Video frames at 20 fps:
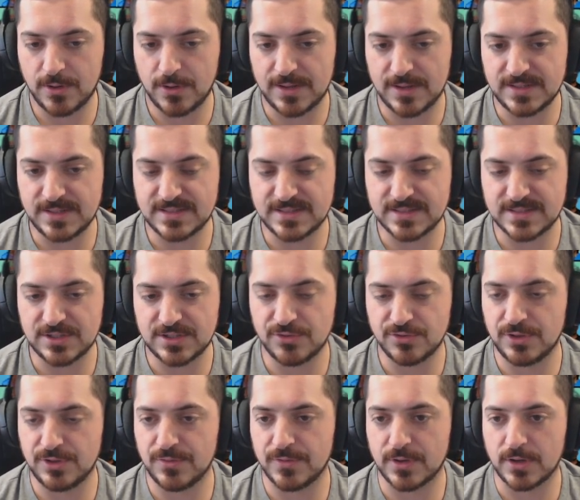or at least his
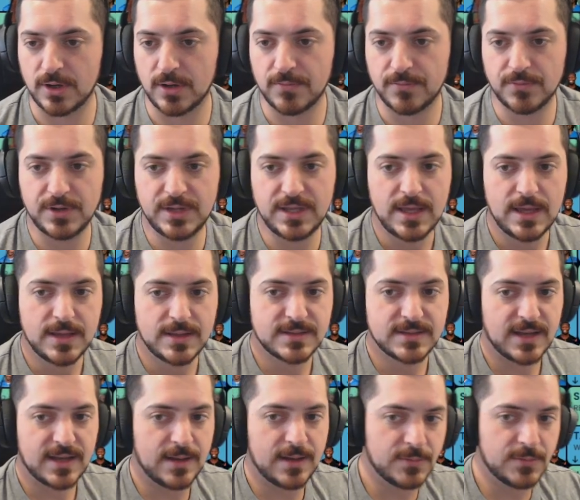injury recovery
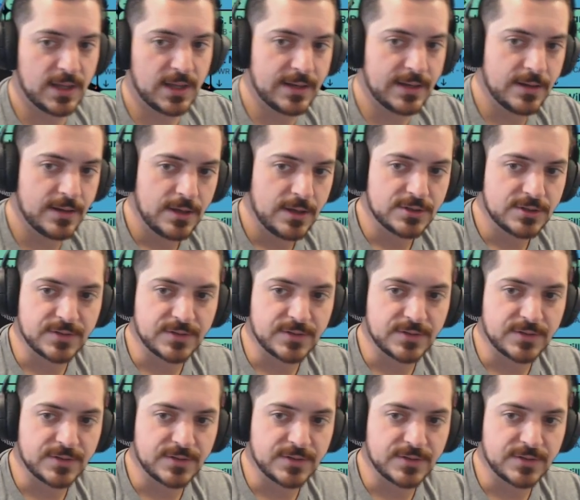timeline.